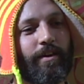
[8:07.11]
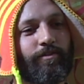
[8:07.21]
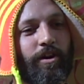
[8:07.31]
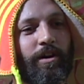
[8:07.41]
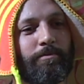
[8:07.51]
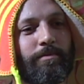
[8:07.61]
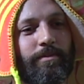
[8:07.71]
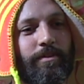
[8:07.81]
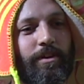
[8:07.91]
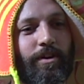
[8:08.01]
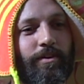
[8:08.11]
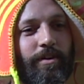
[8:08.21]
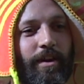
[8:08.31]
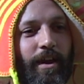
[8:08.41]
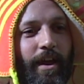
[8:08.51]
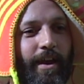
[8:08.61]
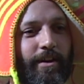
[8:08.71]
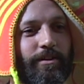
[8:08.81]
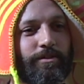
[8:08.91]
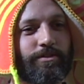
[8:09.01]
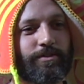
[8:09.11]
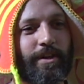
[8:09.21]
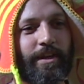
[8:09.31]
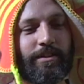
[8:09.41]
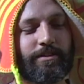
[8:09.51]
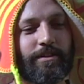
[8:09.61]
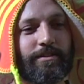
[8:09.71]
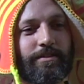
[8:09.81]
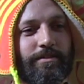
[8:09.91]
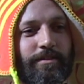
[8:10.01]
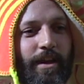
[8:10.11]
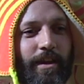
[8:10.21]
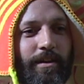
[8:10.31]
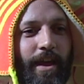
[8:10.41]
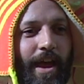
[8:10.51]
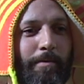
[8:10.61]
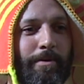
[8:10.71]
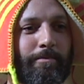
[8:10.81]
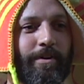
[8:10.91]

From, at close range as that can happen.